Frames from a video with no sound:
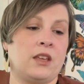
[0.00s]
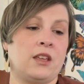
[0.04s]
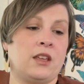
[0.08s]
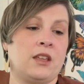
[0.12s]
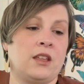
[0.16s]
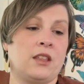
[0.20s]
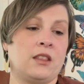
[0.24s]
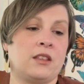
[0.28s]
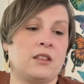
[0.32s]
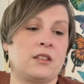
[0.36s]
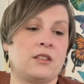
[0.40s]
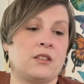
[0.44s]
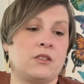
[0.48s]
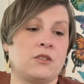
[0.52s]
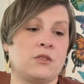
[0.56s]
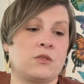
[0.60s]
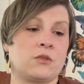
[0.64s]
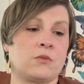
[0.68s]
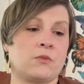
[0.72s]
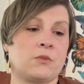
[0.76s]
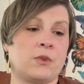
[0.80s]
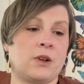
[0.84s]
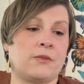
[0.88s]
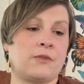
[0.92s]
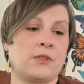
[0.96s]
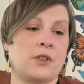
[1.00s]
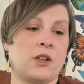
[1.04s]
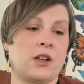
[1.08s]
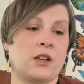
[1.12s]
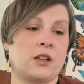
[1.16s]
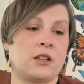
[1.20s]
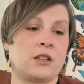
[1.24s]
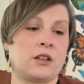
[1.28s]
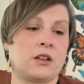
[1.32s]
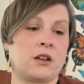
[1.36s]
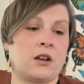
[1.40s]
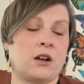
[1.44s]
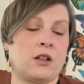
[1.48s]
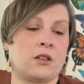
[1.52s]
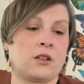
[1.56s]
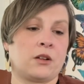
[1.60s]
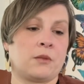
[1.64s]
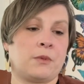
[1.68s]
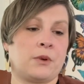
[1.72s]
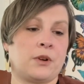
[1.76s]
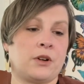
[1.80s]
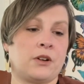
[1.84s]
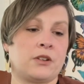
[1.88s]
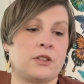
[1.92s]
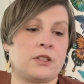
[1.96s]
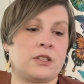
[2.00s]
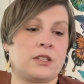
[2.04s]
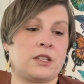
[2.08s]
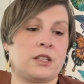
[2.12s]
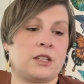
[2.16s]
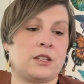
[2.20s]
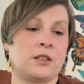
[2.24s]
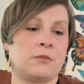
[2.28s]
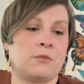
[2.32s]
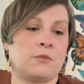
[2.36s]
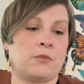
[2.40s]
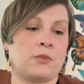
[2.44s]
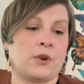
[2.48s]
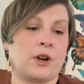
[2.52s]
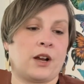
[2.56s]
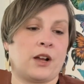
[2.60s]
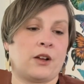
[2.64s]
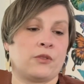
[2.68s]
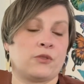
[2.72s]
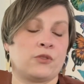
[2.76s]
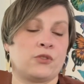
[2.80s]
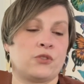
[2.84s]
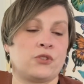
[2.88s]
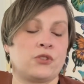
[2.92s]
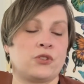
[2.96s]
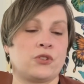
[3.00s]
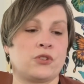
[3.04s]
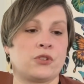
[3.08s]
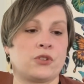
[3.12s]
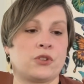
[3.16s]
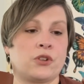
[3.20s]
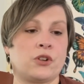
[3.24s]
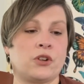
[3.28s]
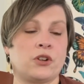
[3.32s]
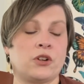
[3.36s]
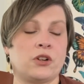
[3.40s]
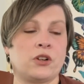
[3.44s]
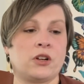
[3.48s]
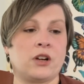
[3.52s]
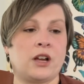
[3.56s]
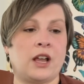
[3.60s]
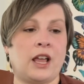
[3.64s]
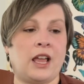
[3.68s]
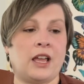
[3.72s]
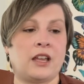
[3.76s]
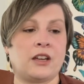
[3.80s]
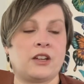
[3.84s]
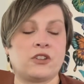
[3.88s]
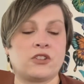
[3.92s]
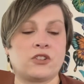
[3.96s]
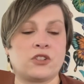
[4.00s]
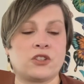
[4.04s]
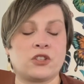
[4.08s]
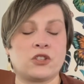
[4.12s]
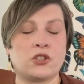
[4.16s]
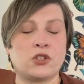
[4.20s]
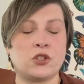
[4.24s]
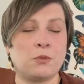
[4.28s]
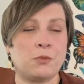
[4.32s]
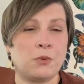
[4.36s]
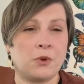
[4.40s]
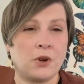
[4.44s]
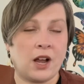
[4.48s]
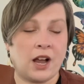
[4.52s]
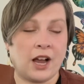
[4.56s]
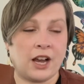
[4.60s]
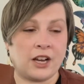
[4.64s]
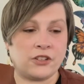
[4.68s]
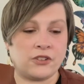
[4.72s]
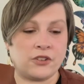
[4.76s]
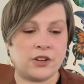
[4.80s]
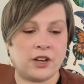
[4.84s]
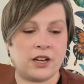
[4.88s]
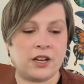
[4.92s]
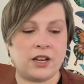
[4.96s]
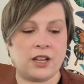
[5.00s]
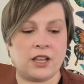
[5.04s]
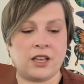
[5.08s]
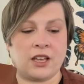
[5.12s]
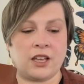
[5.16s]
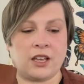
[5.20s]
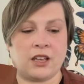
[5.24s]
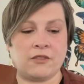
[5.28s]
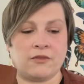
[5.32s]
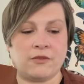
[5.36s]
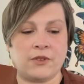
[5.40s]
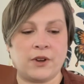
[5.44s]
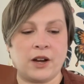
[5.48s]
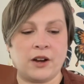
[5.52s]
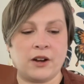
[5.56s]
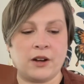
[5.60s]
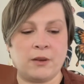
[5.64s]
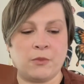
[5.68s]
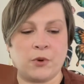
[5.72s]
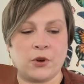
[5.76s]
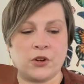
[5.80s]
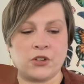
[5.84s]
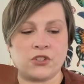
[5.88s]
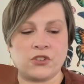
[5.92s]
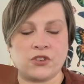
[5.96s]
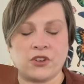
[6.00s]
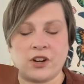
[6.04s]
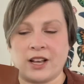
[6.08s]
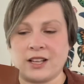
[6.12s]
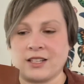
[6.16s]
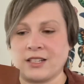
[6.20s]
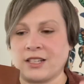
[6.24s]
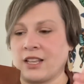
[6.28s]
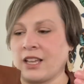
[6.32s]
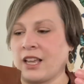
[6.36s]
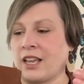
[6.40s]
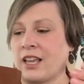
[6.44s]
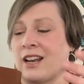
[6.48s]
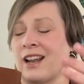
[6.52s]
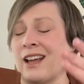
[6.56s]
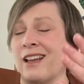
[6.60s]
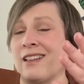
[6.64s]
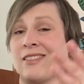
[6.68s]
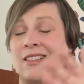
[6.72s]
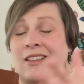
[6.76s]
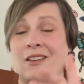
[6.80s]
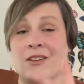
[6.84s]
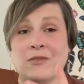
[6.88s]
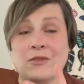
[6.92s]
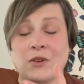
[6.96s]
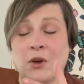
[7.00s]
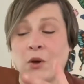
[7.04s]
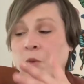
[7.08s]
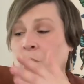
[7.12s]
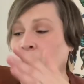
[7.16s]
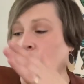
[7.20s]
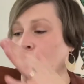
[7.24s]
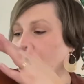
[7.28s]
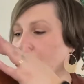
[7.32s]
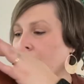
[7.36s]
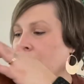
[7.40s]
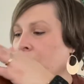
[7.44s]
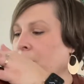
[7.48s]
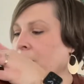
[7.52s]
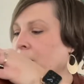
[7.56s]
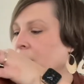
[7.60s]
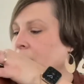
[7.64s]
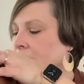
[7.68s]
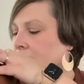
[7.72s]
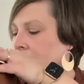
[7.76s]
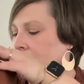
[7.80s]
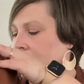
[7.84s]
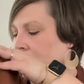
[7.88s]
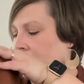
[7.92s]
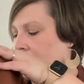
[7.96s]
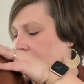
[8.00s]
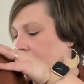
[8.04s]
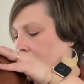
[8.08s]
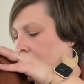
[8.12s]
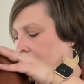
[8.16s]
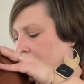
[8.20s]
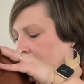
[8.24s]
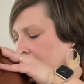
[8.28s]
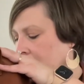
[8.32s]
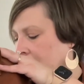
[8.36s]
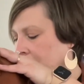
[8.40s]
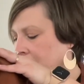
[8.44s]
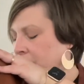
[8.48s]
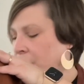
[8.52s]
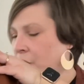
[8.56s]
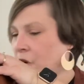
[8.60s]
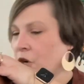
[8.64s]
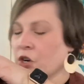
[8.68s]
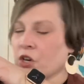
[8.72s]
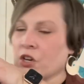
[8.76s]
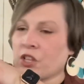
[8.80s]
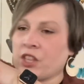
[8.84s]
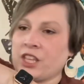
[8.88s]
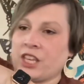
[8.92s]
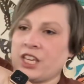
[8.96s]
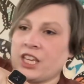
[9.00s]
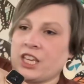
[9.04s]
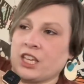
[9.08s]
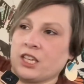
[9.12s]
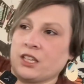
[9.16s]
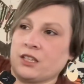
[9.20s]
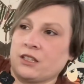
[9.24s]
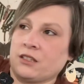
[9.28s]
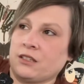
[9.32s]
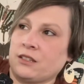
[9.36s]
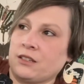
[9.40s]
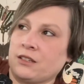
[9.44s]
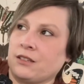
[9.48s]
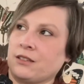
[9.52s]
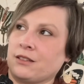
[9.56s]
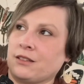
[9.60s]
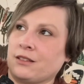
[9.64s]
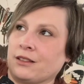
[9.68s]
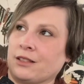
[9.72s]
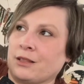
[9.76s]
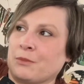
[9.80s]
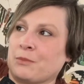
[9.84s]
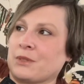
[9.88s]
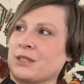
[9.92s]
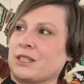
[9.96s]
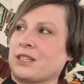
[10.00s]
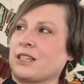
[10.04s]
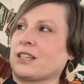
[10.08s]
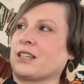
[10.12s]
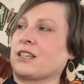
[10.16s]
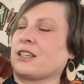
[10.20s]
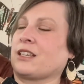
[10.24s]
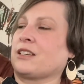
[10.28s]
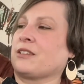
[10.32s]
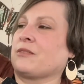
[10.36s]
This is Revlon Color Burst in Brown Sugar, and it's just super hydrating and very moisturizing, and I love a warm, earthy lipstick.